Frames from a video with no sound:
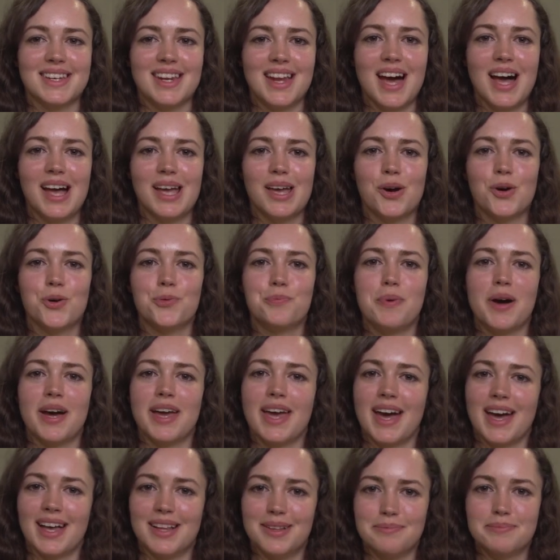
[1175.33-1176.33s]
I hope I
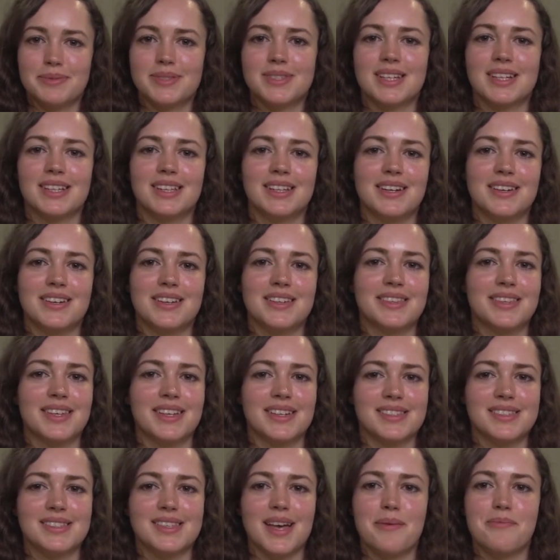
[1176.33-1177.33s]
helped clear
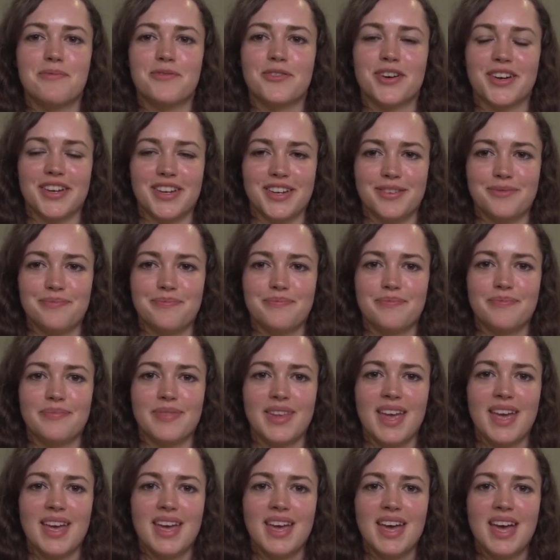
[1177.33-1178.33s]
things up for you.
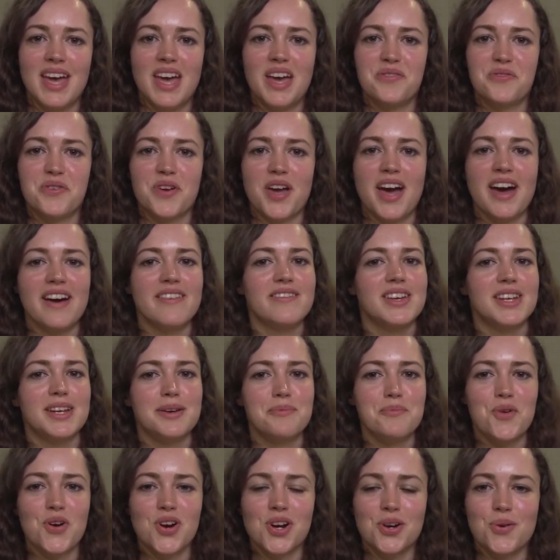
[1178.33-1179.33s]
If you have any
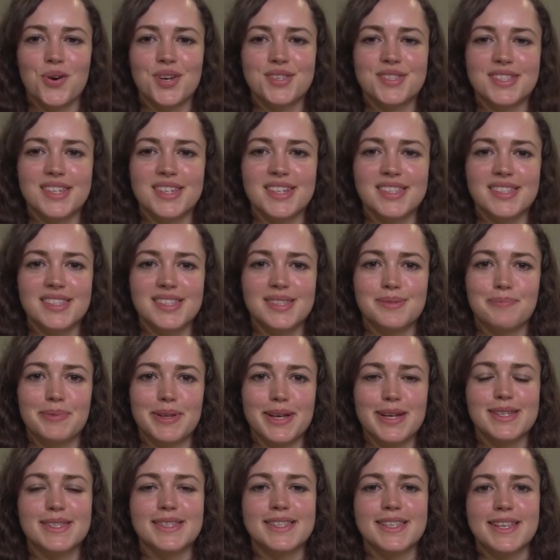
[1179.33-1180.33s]
more questions,
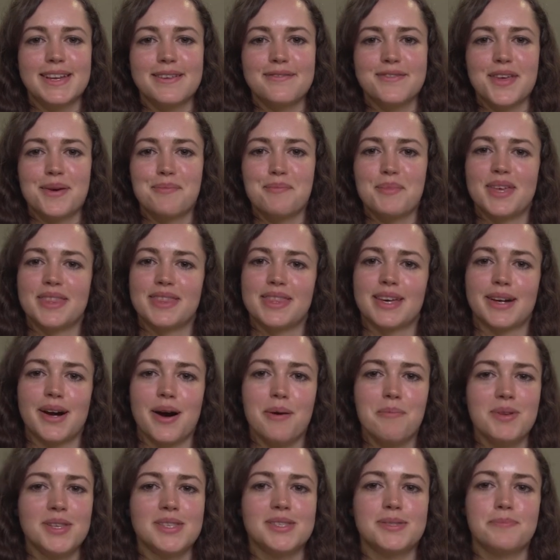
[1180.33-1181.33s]
please leave them in the
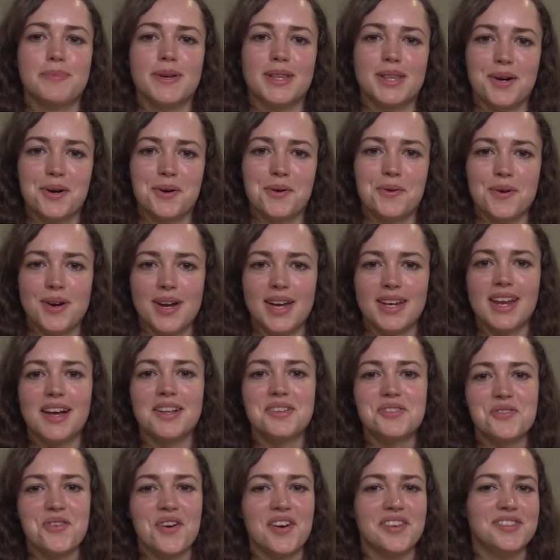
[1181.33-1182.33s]
comments below and I'll
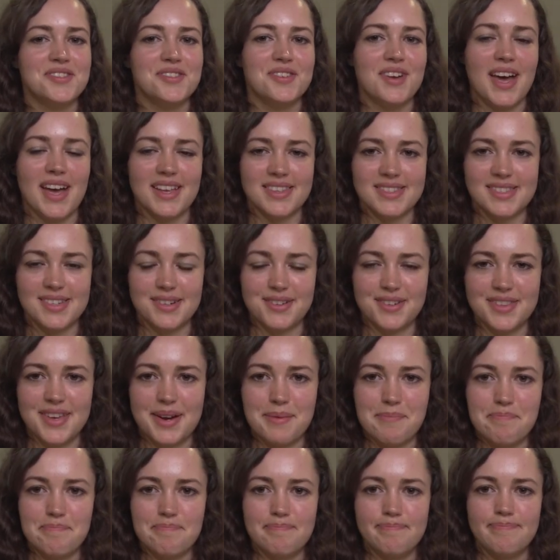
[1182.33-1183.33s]
try to answer
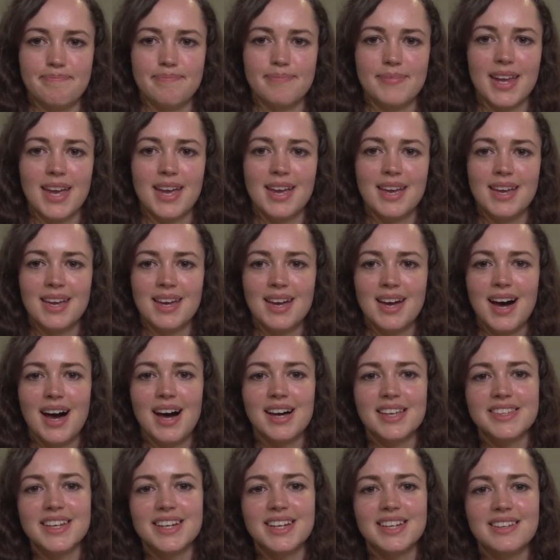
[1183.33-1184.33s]
them.
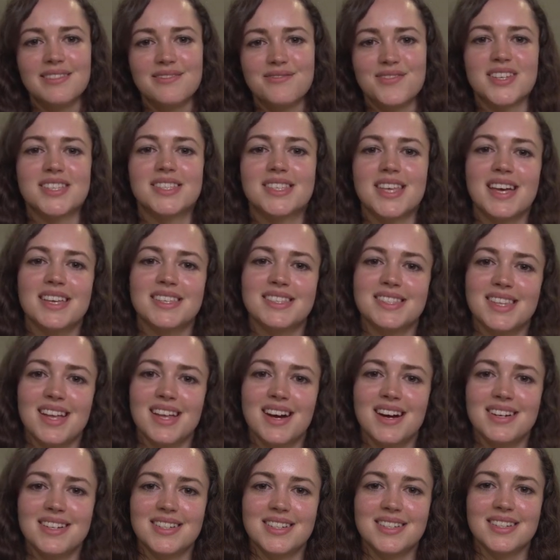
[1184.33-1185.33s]
Ha det Vi ses
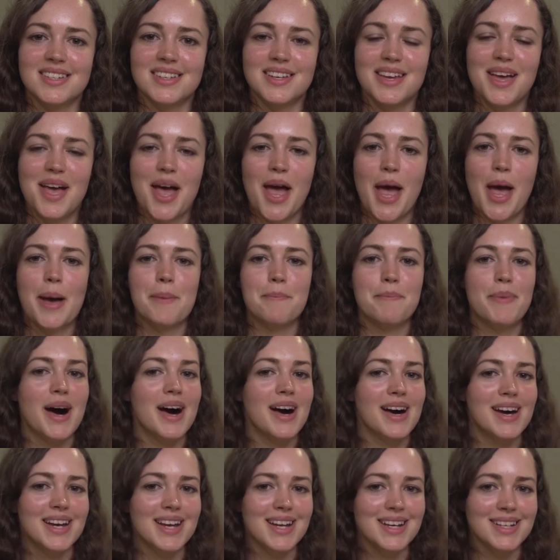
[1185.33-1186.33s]
snart!
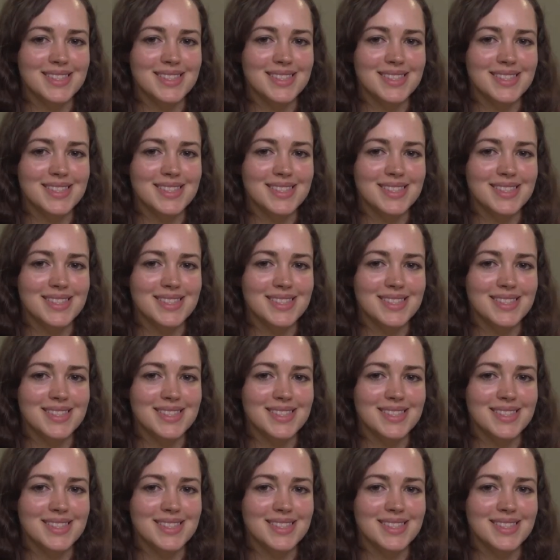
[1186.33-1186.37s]
Bye!